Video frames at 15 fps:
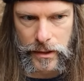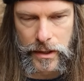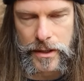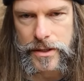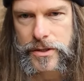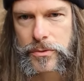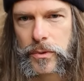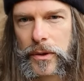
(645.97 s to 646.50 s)

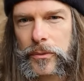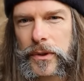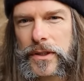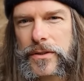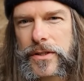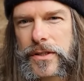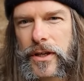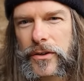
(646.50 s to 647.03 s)
This is where we can
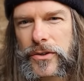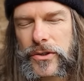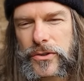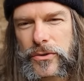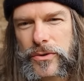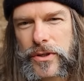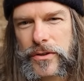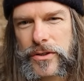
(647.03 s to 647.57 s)
start to
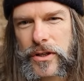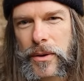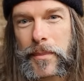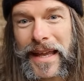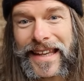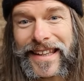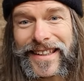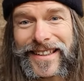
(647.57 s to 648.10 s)
use the term
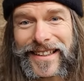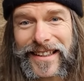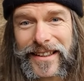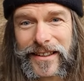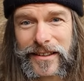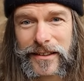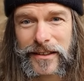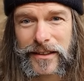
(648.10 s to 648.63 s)
healing,
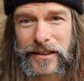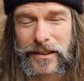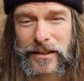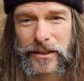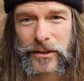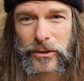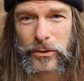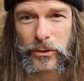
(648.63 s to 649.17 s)

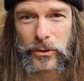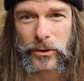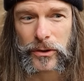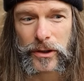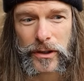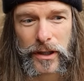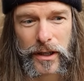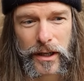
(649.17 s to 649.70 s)

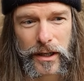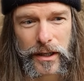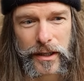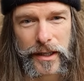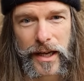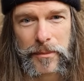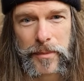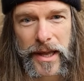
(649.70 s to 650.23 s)
or I
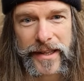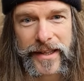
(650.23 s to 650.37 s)
am a